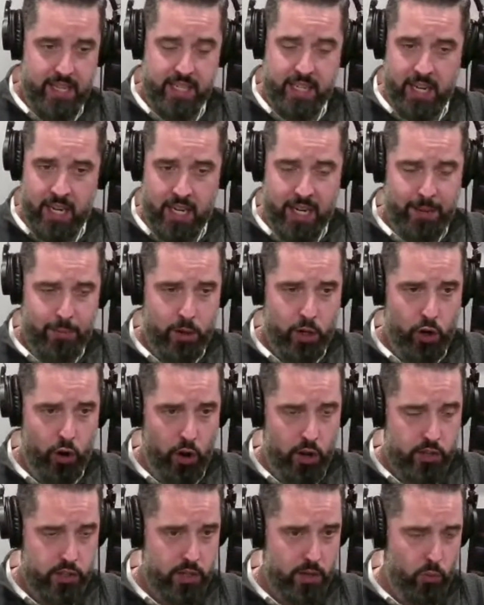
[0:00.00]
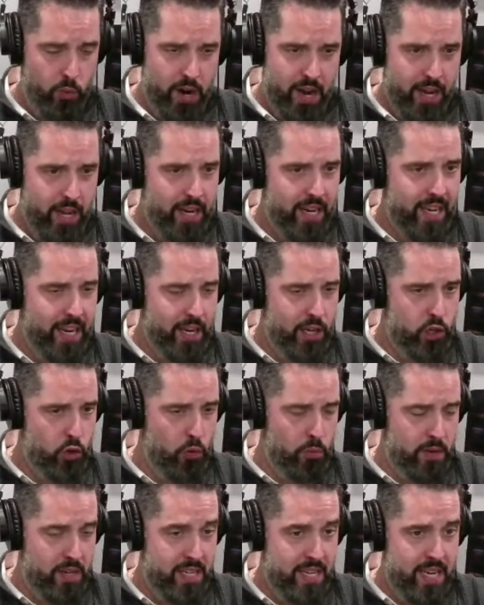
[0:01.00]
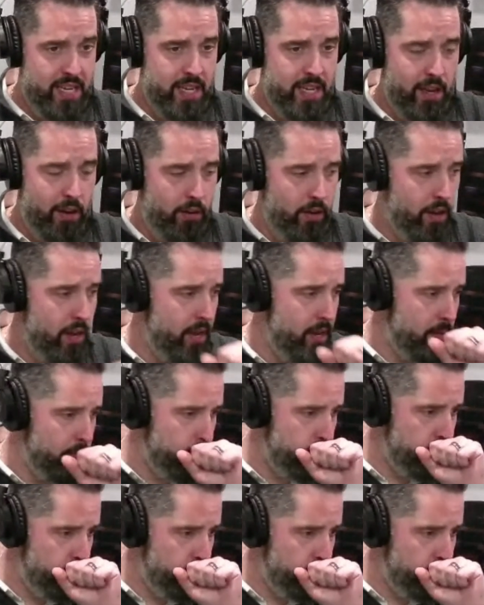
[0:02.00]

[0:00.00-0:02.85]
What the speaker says: He's going to come across, we're not going to get into him in detail